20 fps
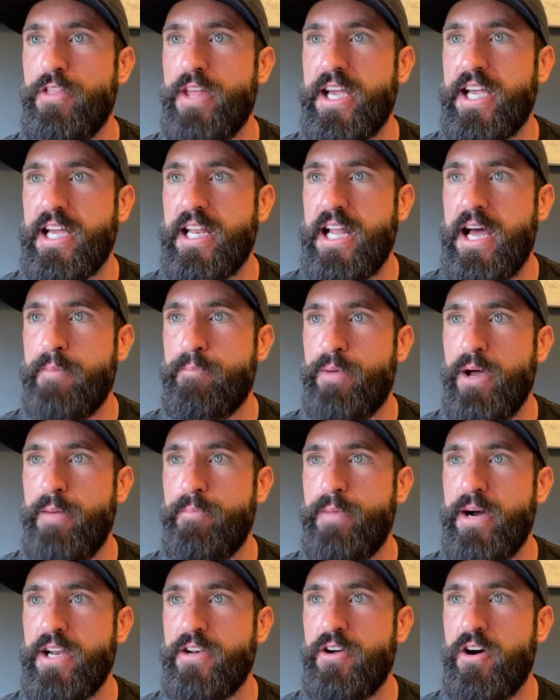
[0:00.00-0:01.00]
they cannot
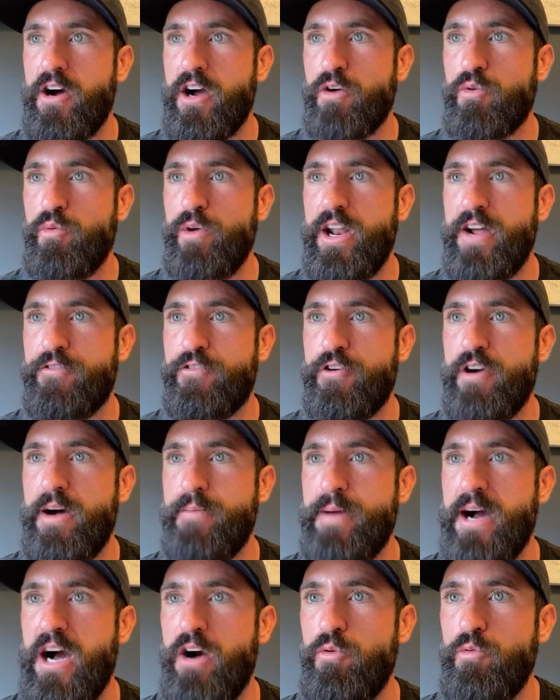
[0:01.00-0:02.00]
pet my dog whenever
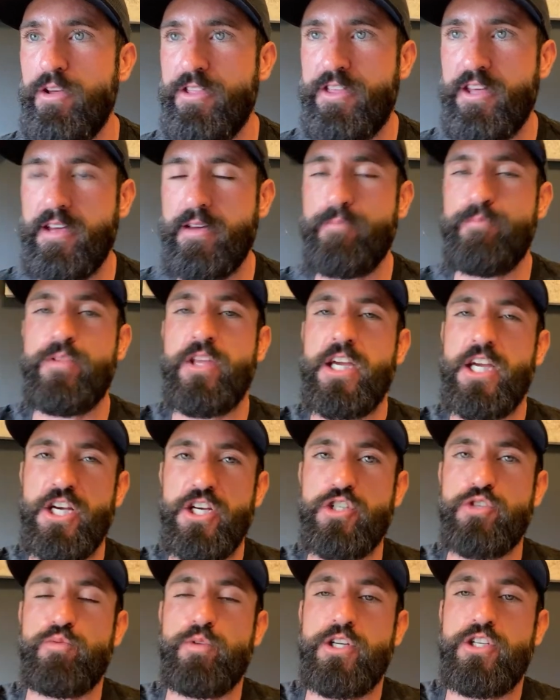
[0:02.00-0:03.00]
I'm out with him?
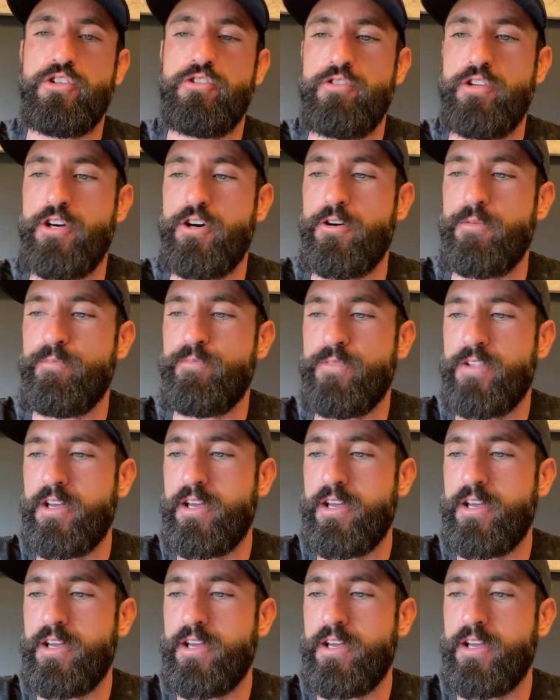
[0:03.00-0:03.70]
Here's what you do.